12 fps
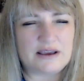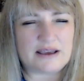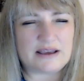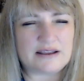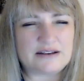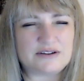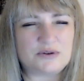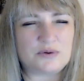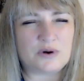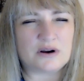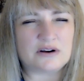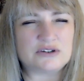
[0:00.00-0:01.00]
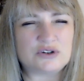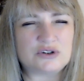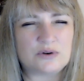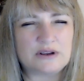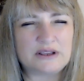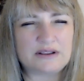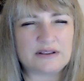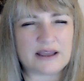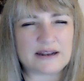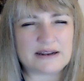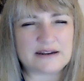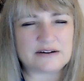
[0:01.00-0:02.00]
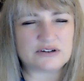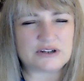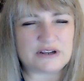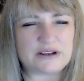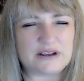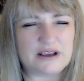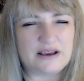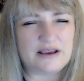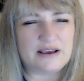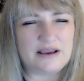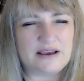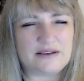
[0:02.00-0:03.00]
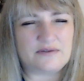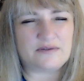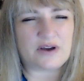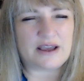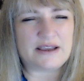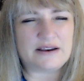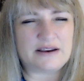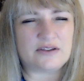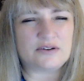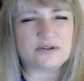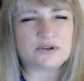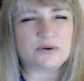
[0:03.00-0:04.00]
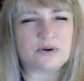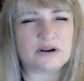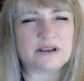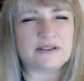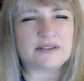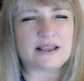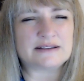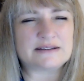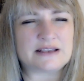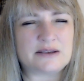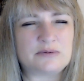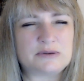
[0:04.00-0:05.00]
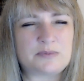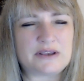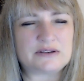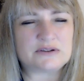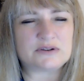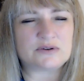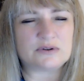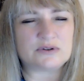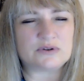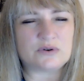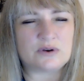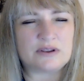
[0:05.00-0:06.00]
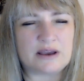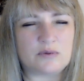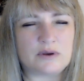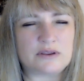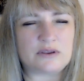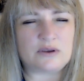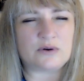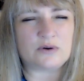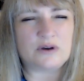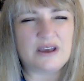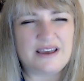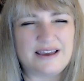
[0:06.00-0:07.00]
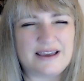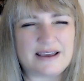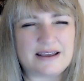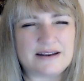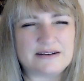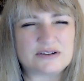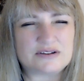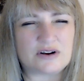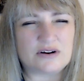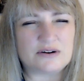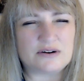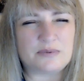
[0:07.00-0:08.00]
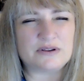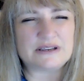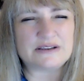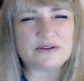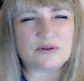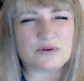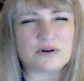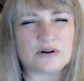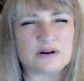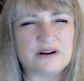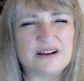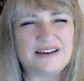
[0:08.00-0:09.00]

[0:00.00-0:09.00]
and you are enjoying that energy, invite others who are in that same space to enjoy that with you and start building your